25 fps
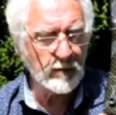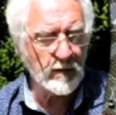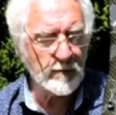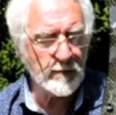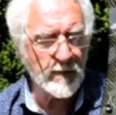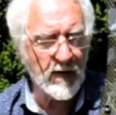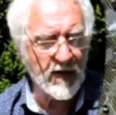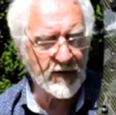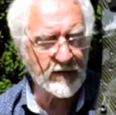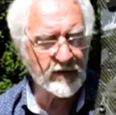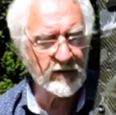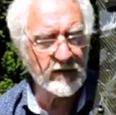bit
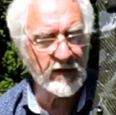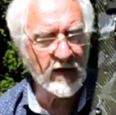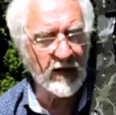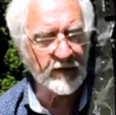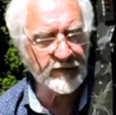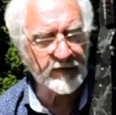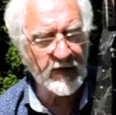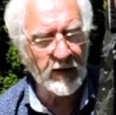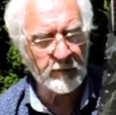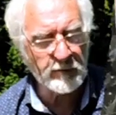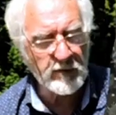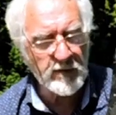better,
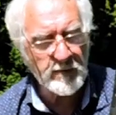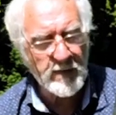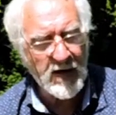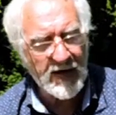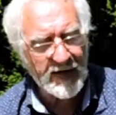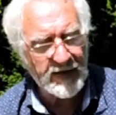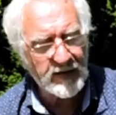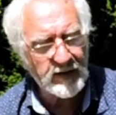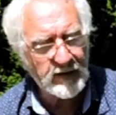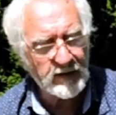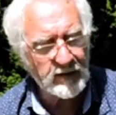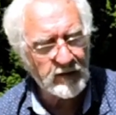and then we
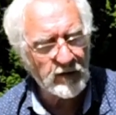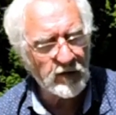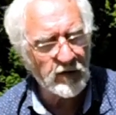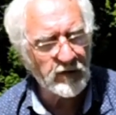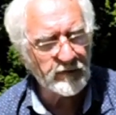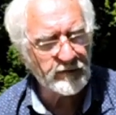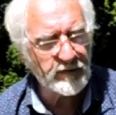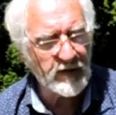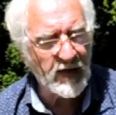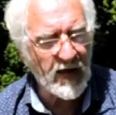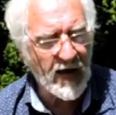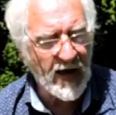made
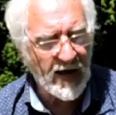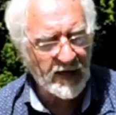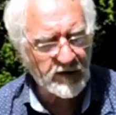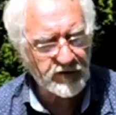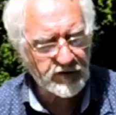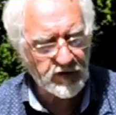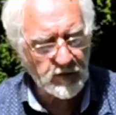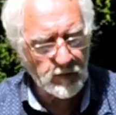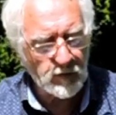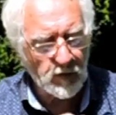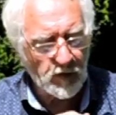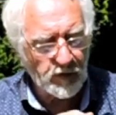
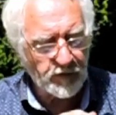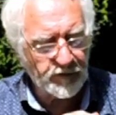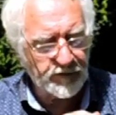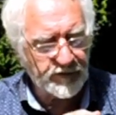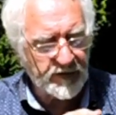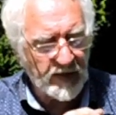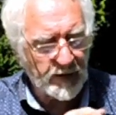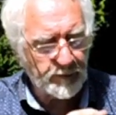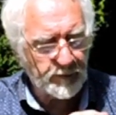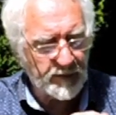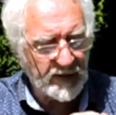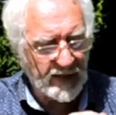extra ones
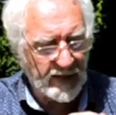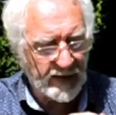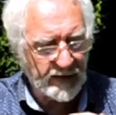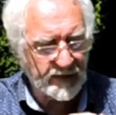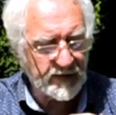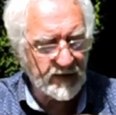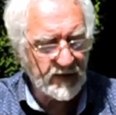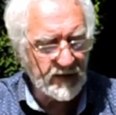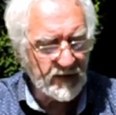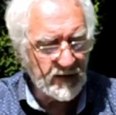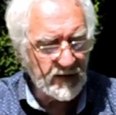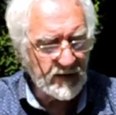that we had
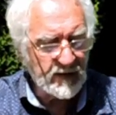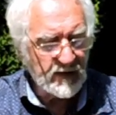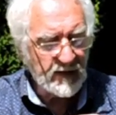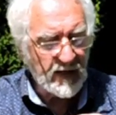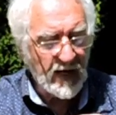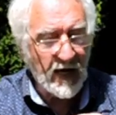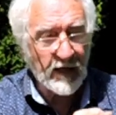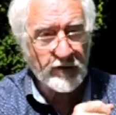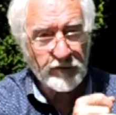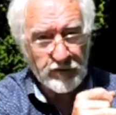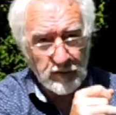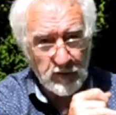
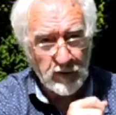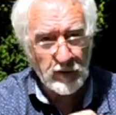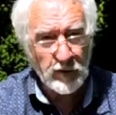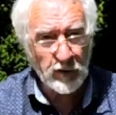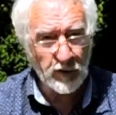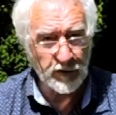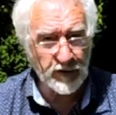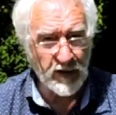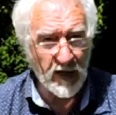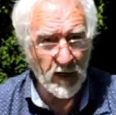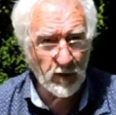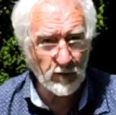actually
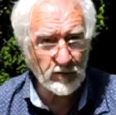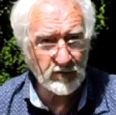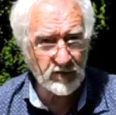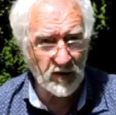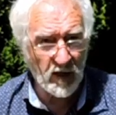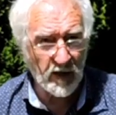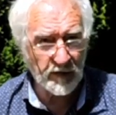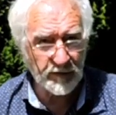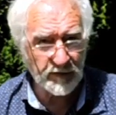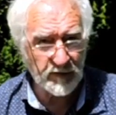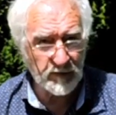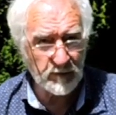cutouts
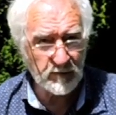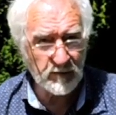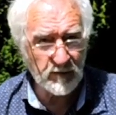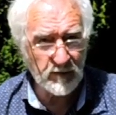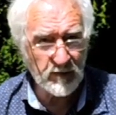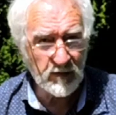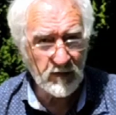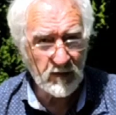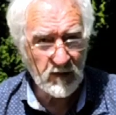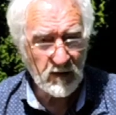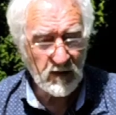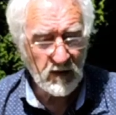on them.
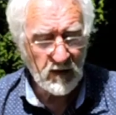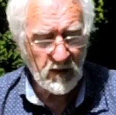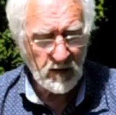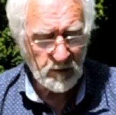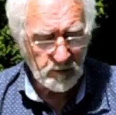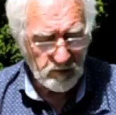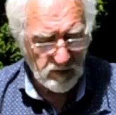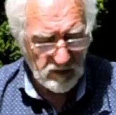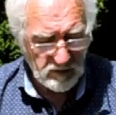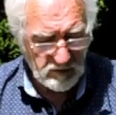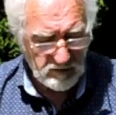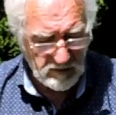
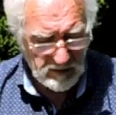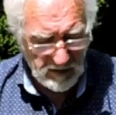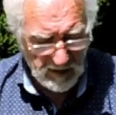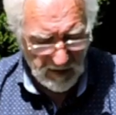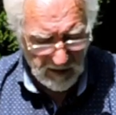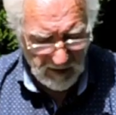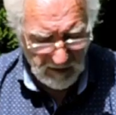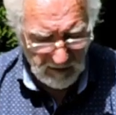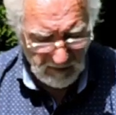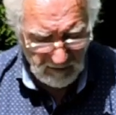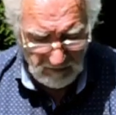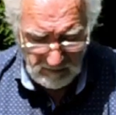
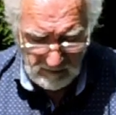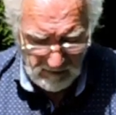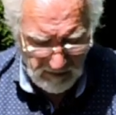But